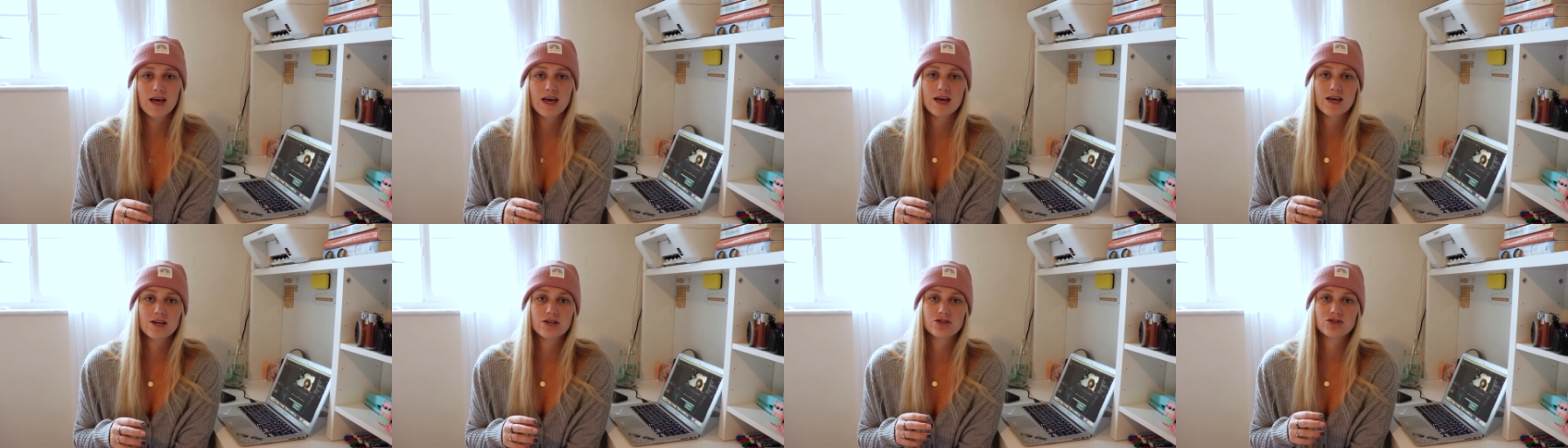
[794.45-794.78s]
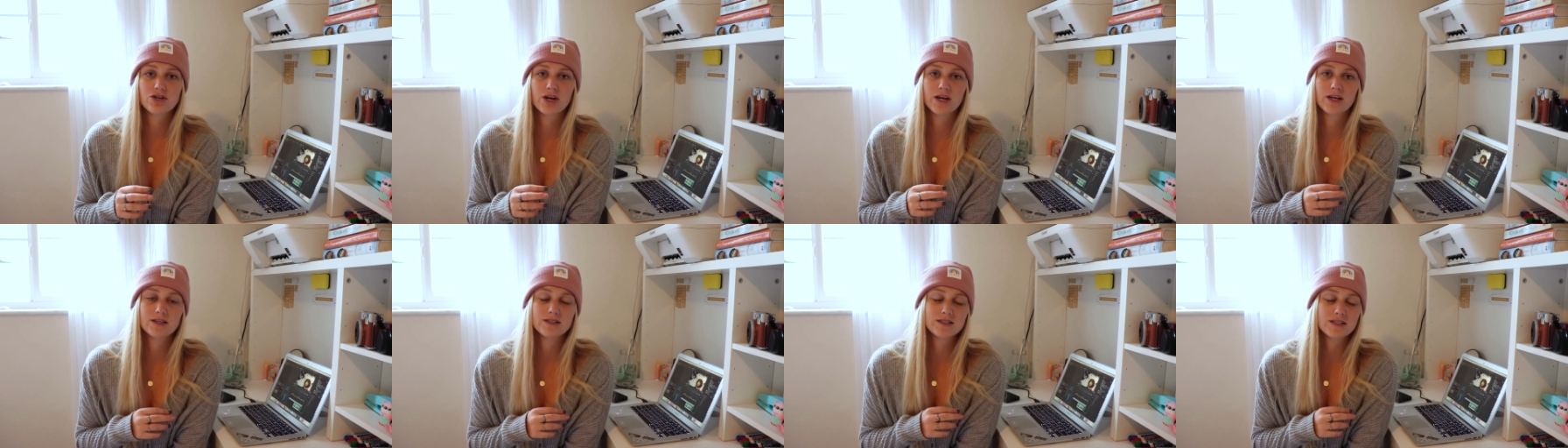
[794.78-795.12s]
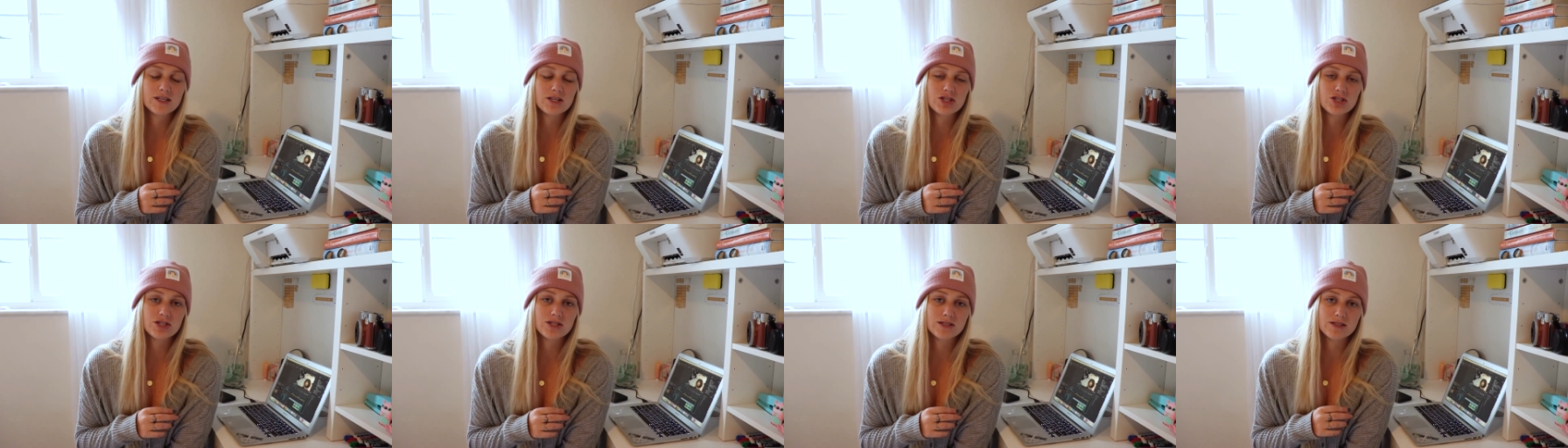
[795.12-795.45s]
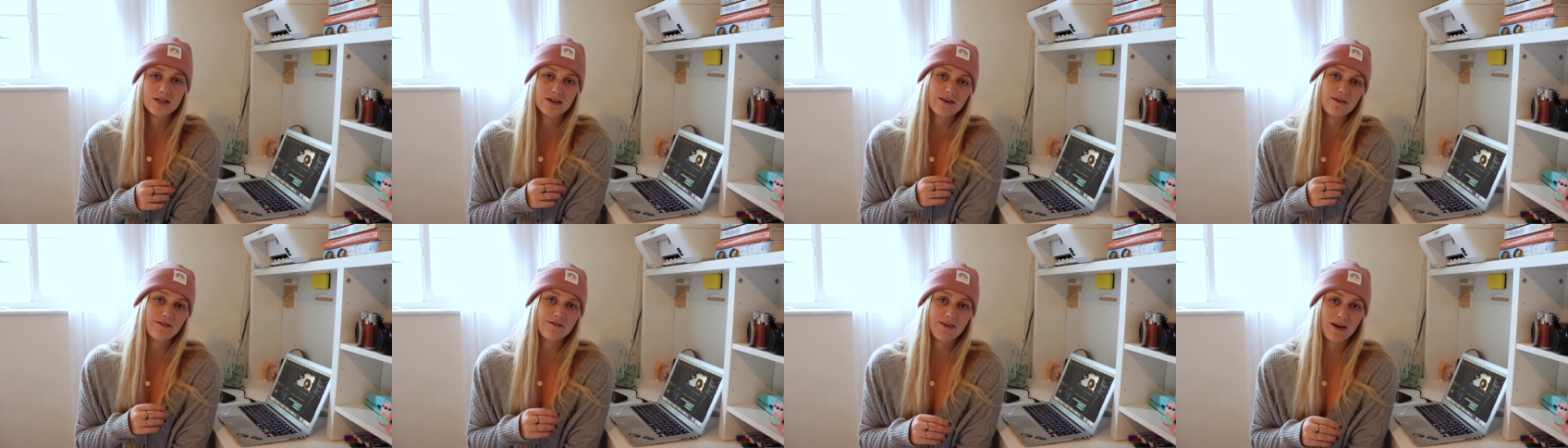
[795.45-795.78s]
and transitions
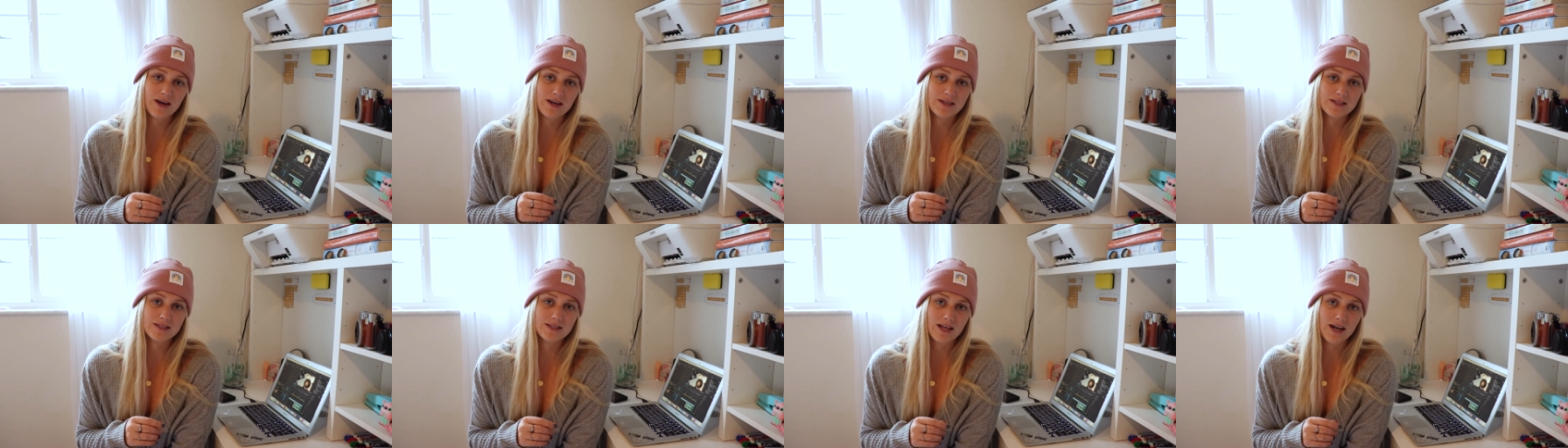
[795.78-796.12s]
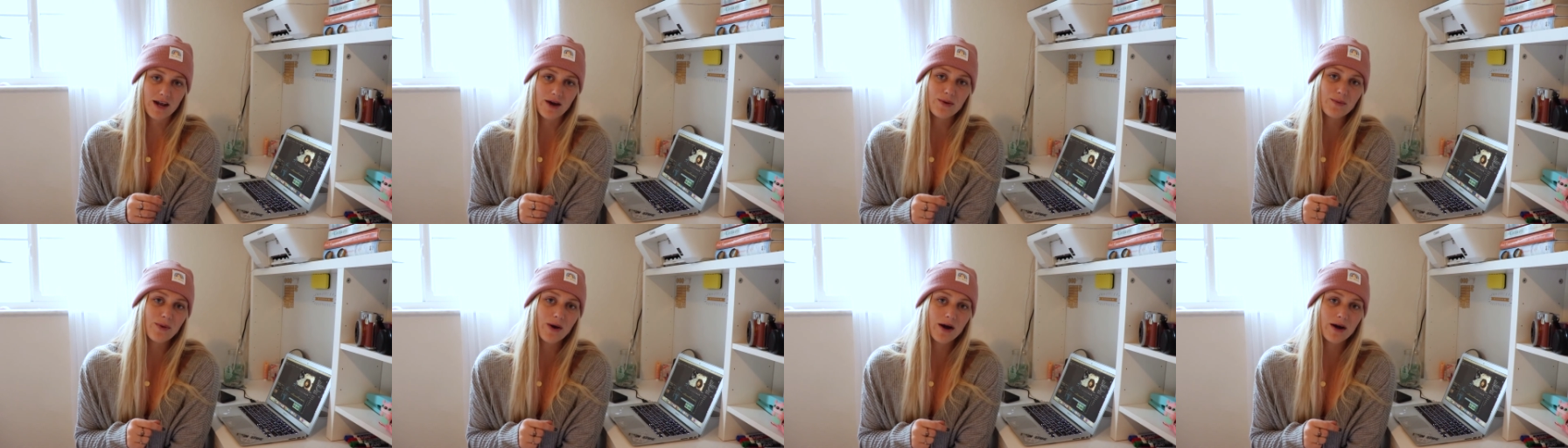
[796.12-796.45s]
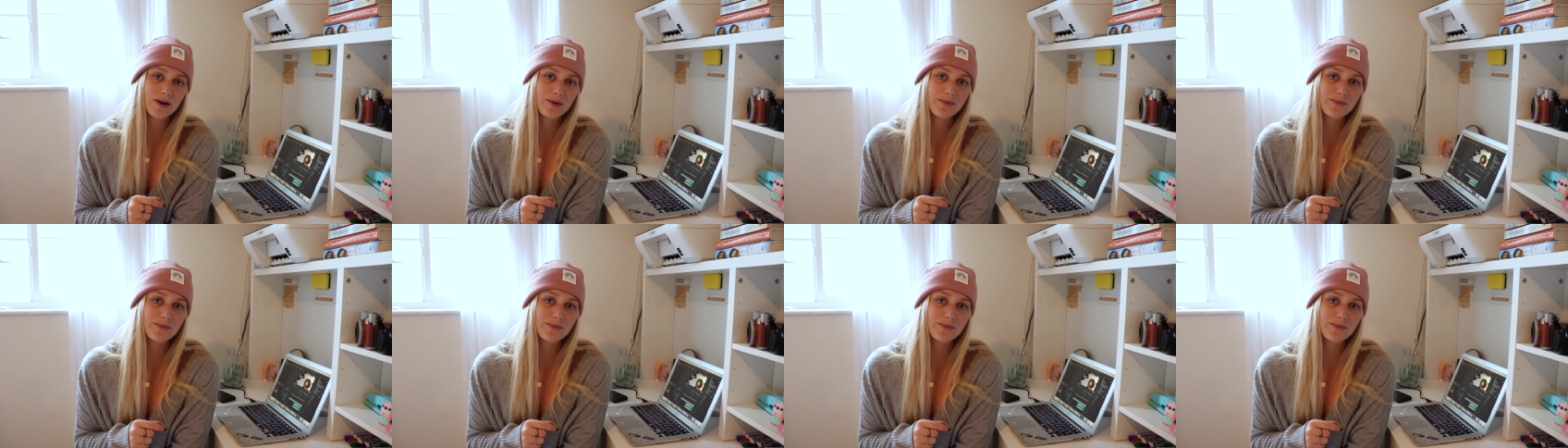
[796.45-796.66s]
and effects that I want.